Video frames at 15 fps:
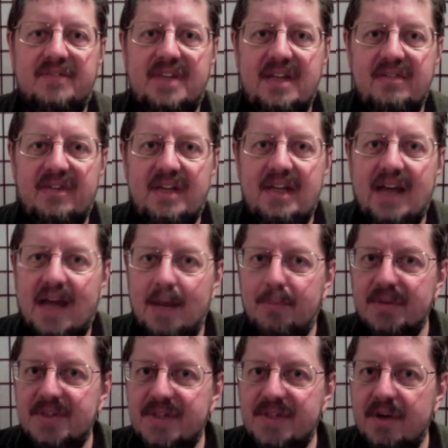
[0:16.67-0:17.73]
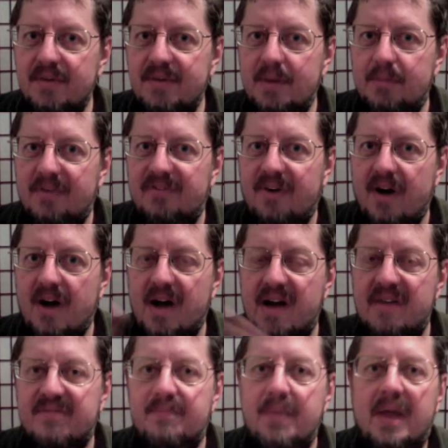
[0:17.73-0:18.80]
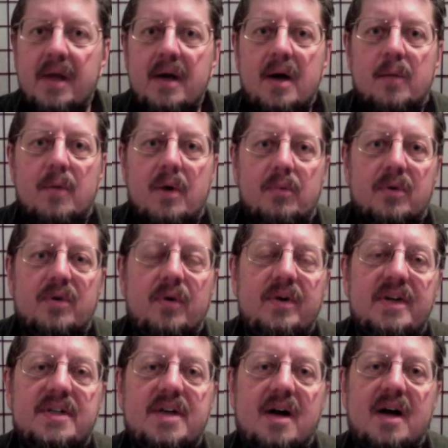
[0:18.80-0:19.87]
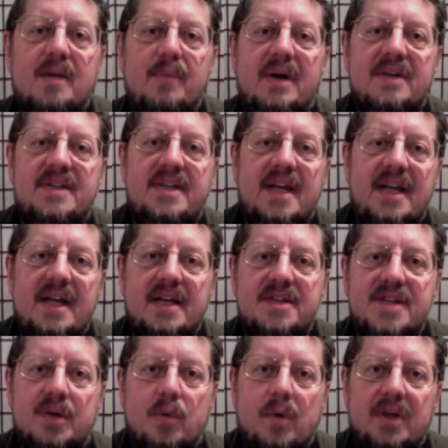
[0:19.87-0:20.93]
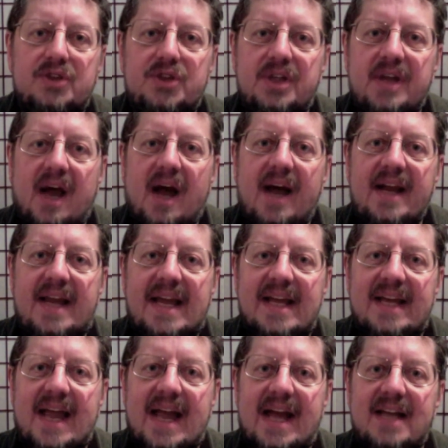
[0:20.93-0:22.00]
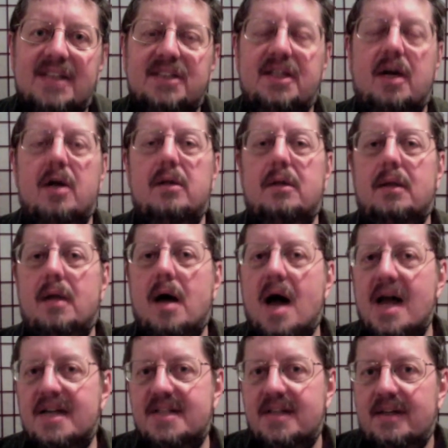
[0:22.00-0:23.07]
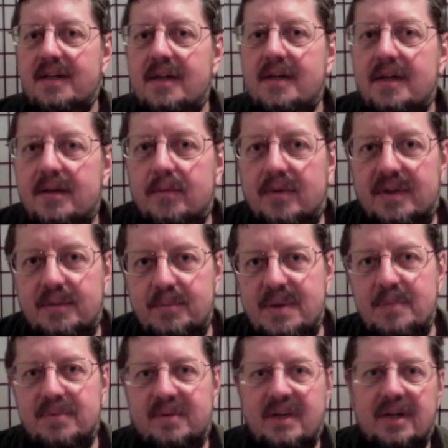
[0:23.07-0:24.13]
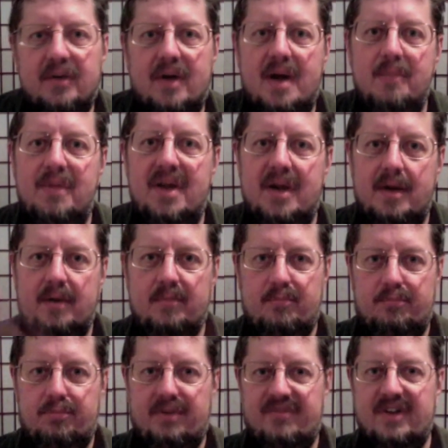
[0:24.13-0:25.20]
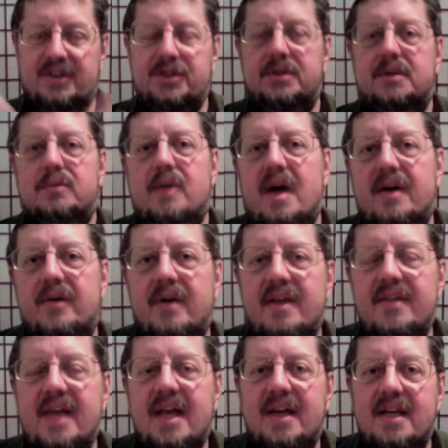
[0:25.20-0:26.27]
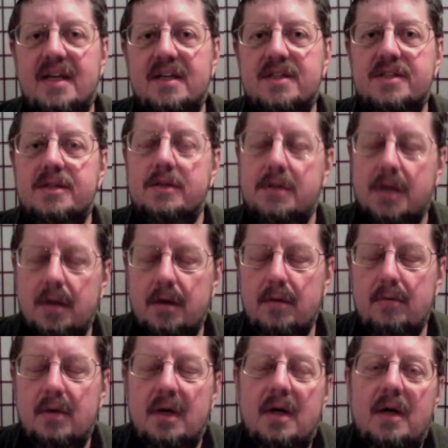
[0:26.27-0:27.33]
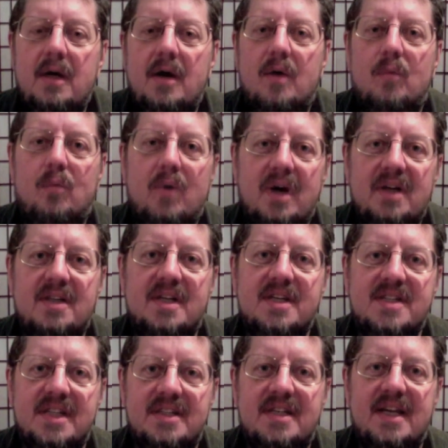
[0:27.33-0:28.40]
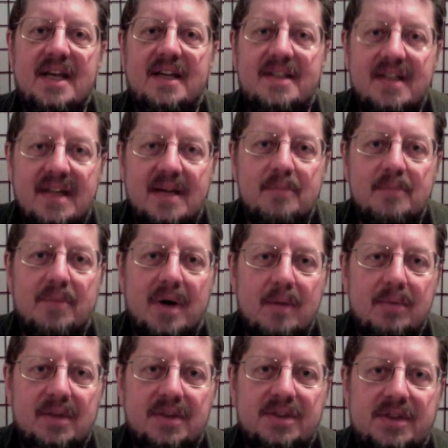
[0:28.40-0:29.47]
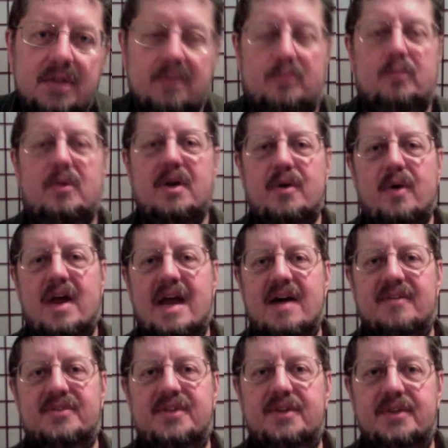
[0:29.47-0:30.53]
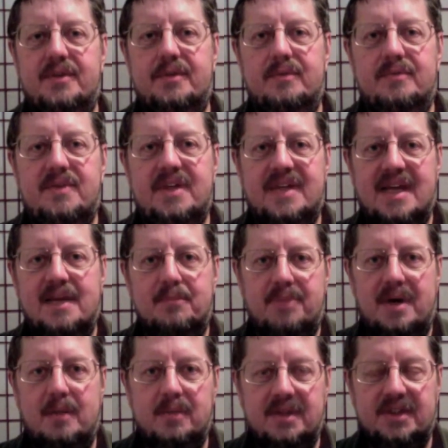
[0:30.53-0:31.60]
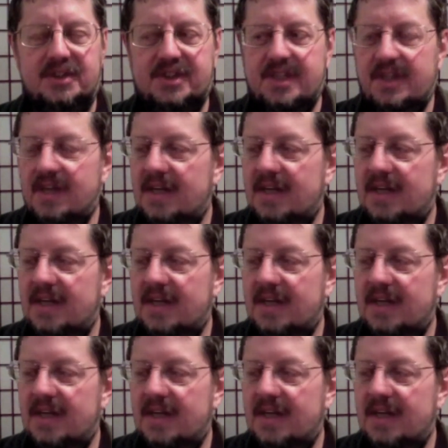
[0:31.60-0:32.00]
TV, episode number five. What we're going to talk about today is a question I get asked a lot when people hear I'm a professional writer, and that is, Joe, what does it take to get published? What do I have to do to get published?